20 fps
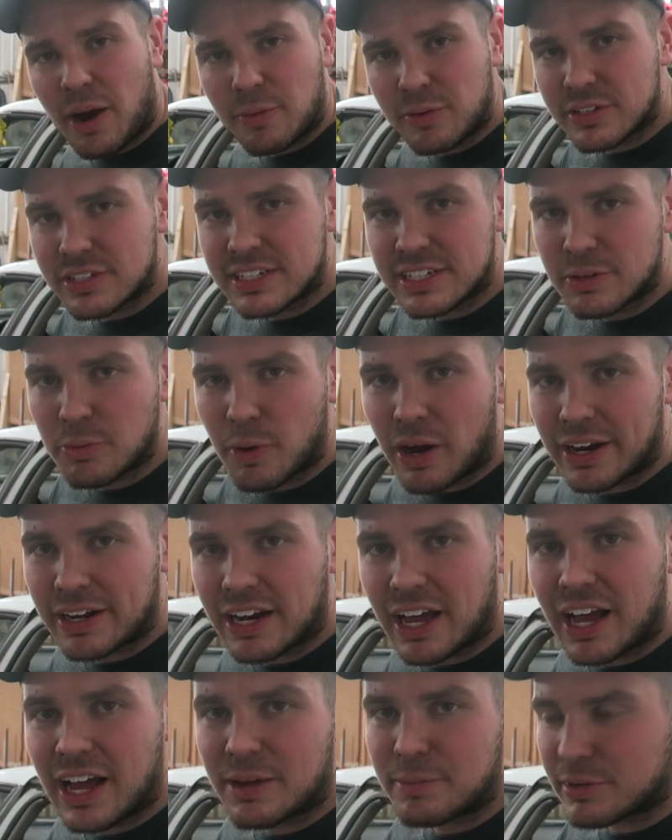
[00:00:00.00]
I wouldn't see why
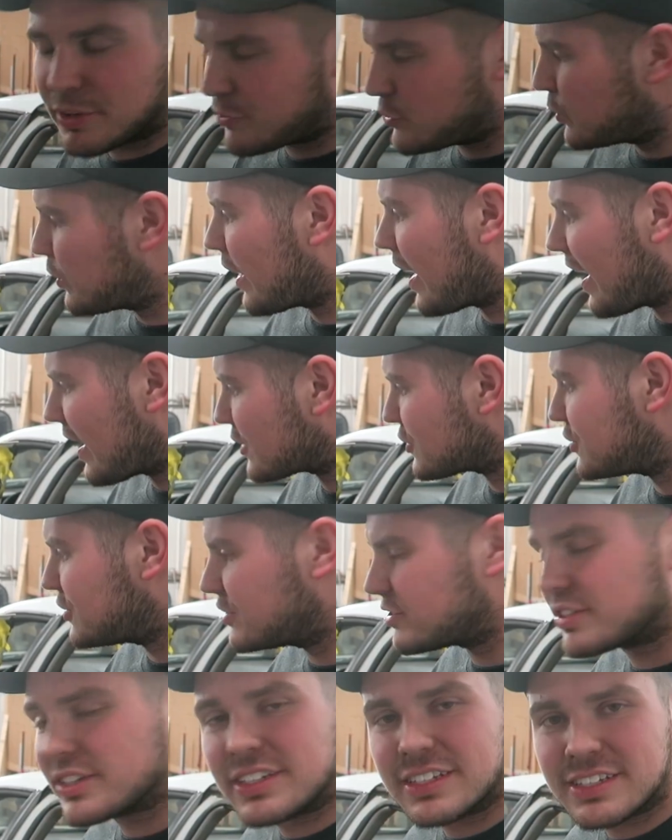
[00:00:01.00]
not, but if you were
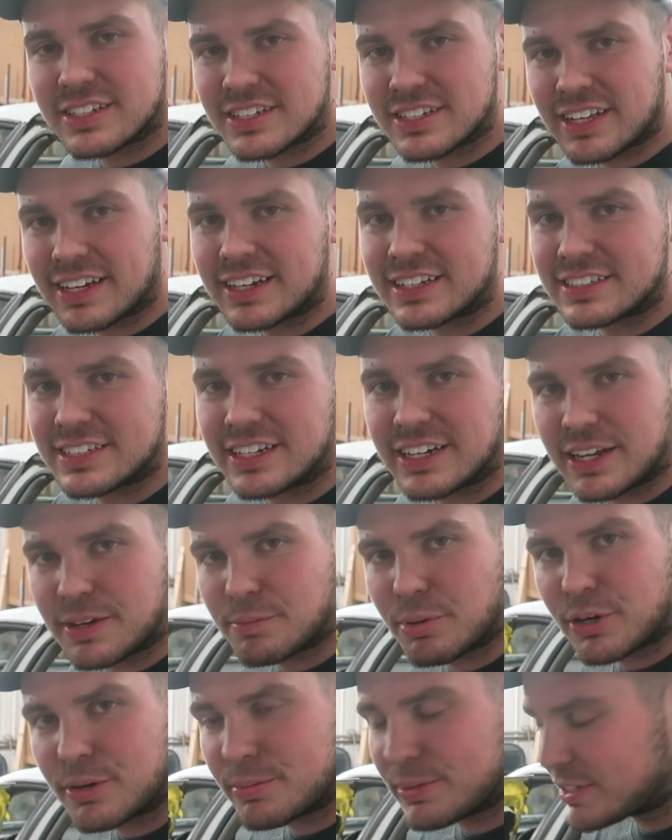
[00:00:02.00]
actually using this as like a tinting
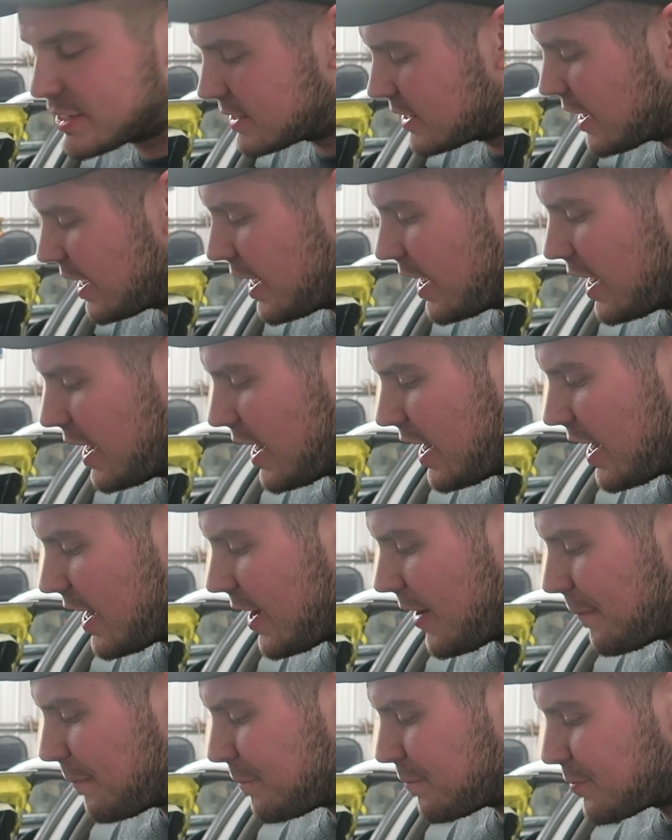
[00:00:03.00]
purpose,
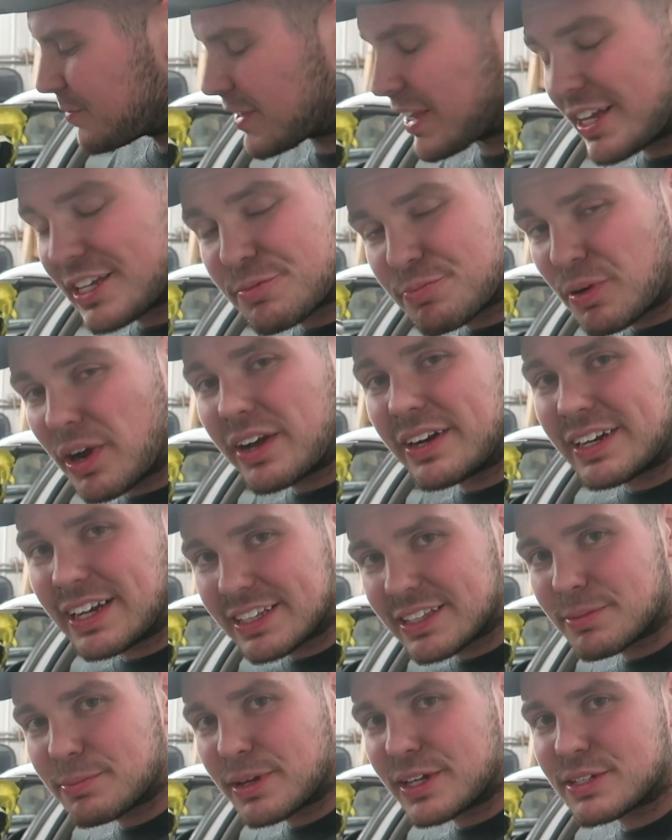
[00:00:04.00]
it's probably
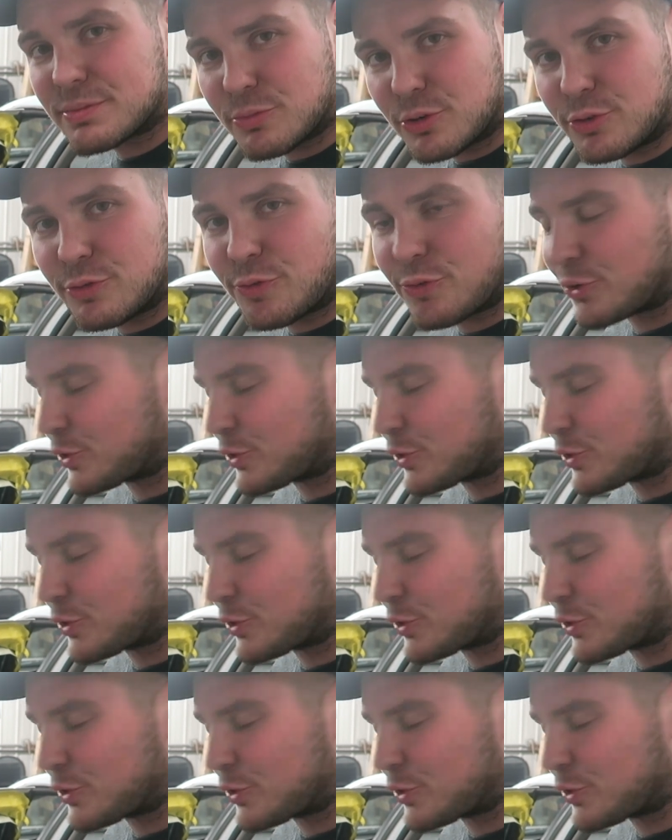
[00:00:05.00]
not the best move